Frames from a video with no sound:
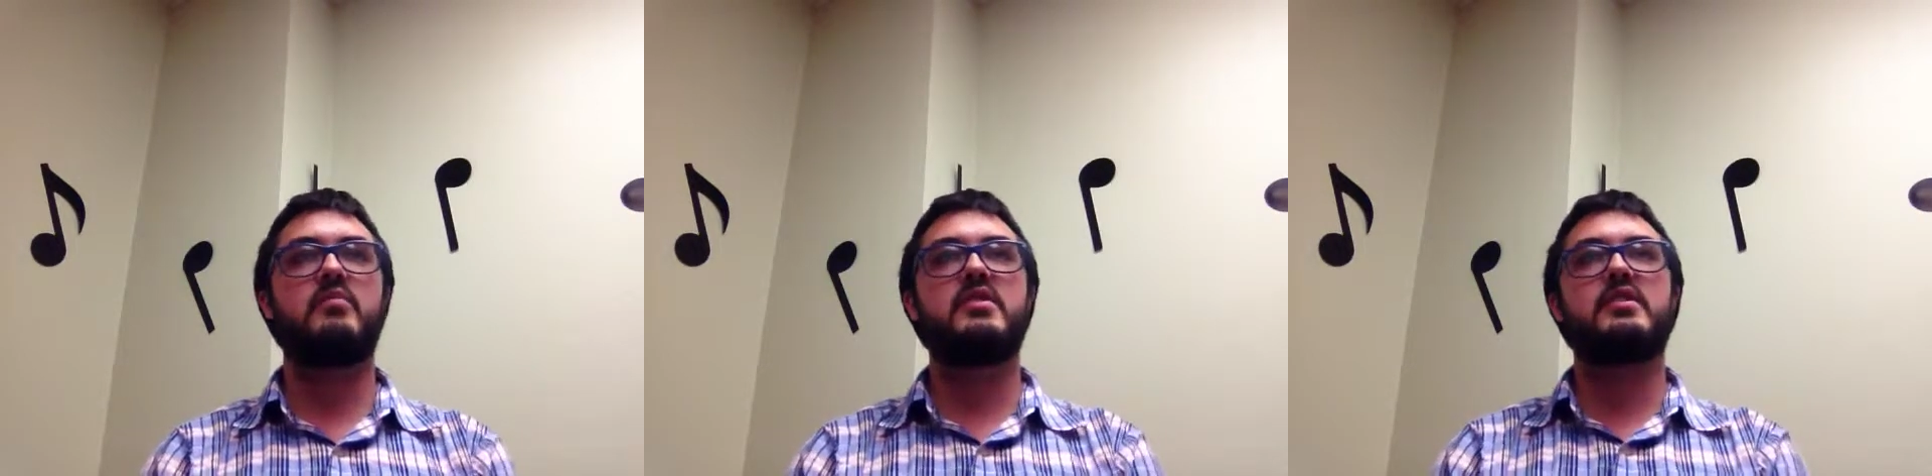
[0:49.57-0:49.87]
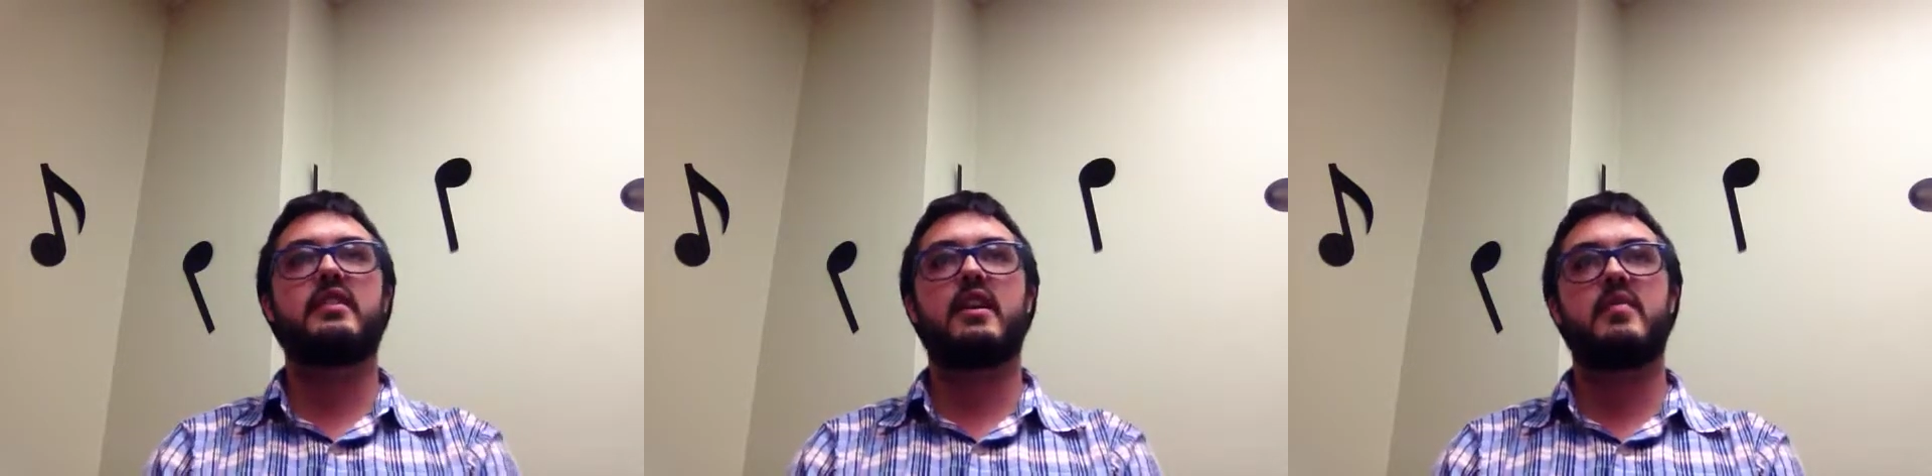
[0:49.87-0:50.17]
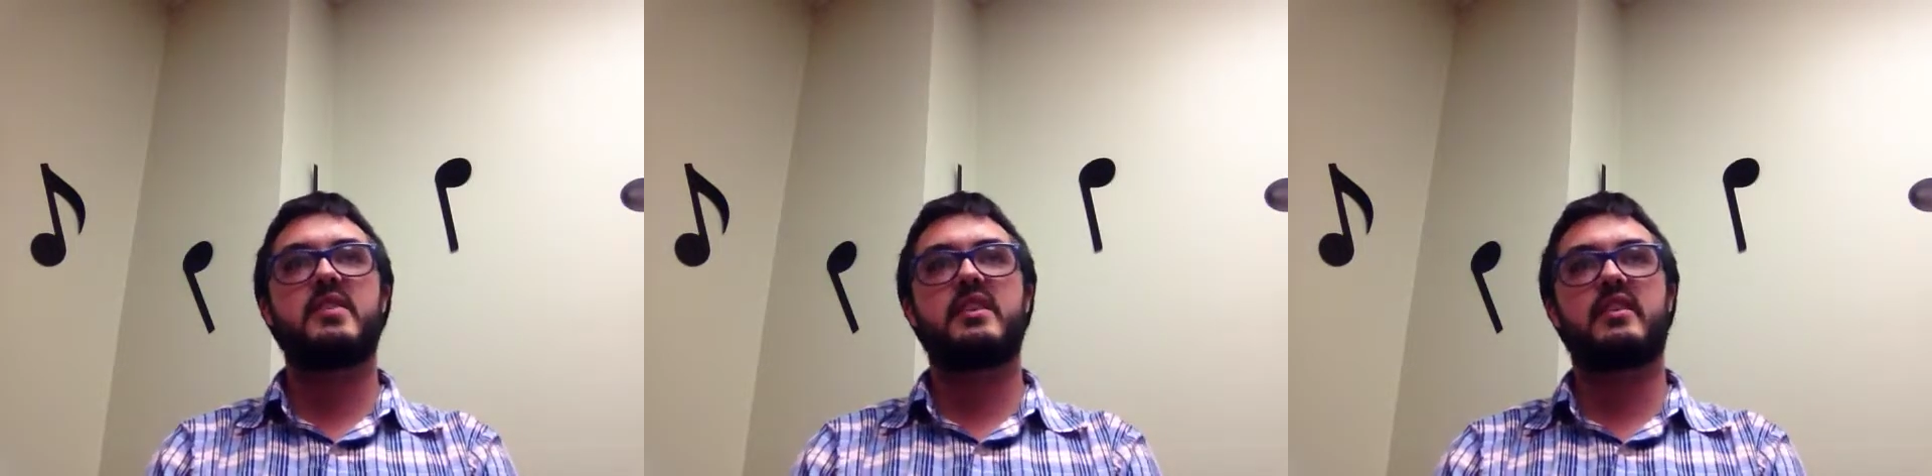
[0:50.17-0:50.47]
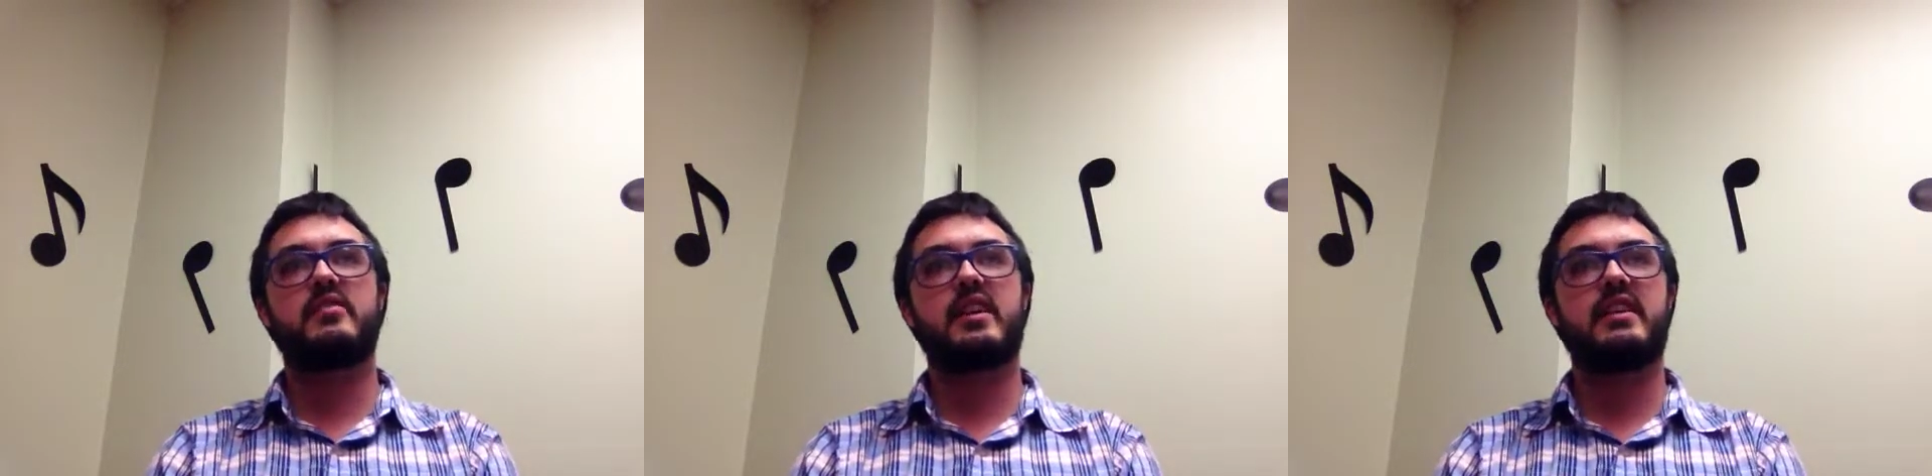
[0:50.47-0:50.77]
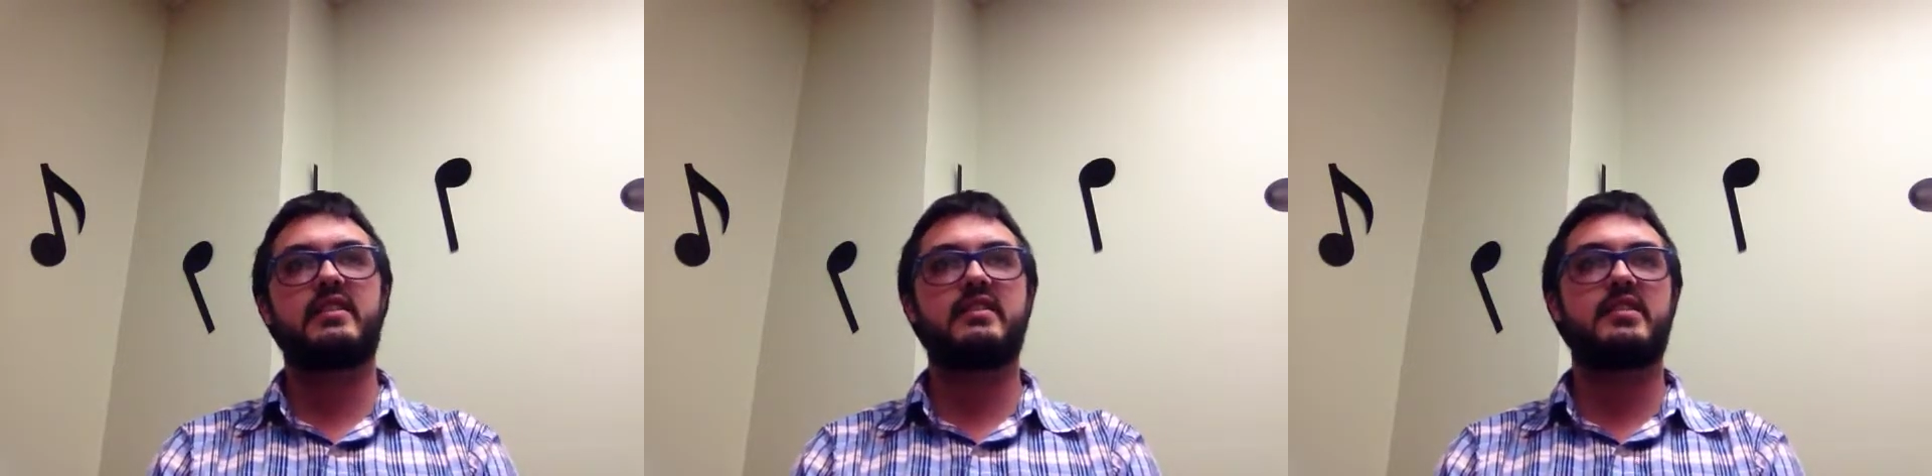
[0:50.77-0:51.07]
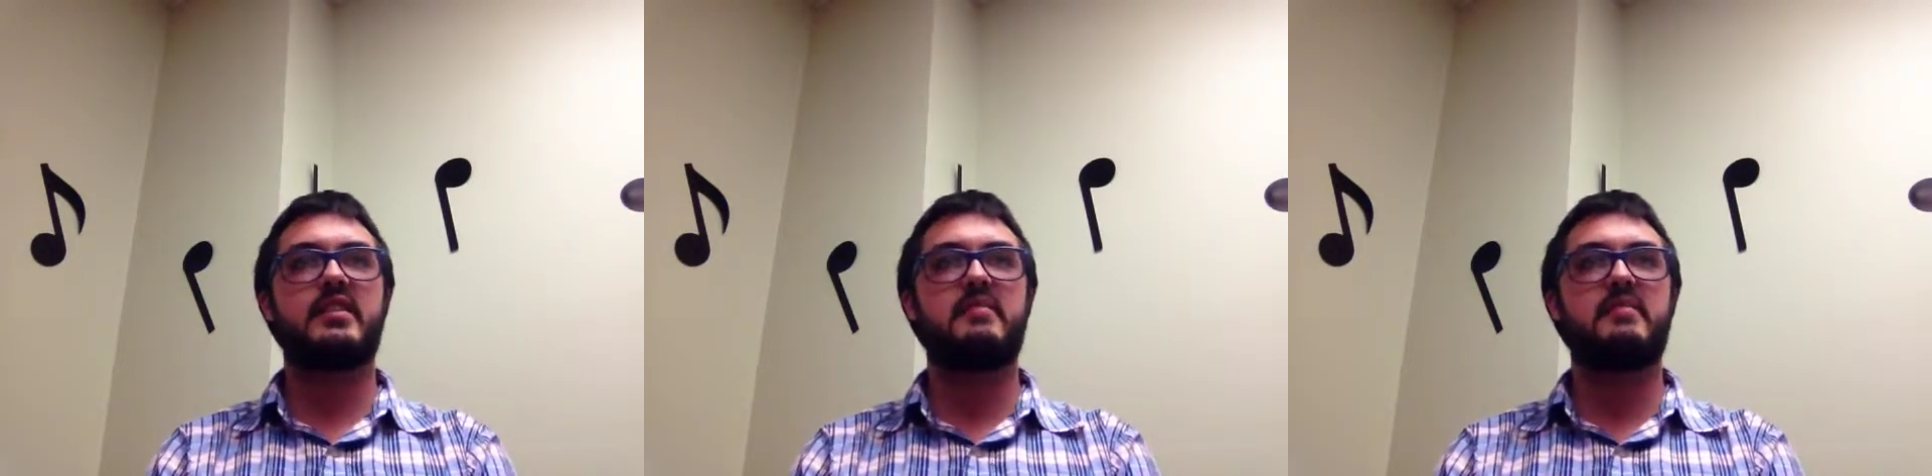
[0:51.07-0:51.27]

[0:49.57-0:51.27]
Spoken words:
music therapy contract at St.